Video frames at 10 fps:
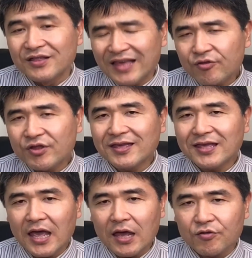Just in
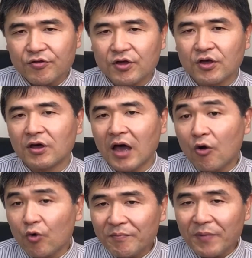case,
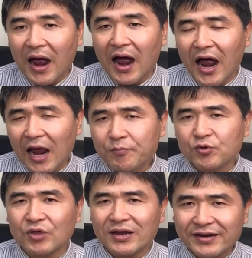however, I
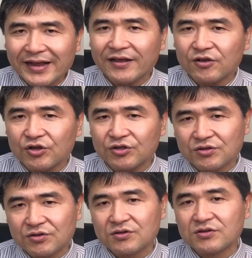put a link
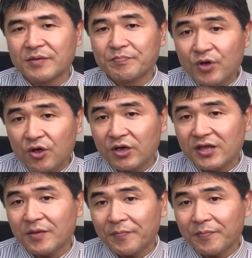to the book in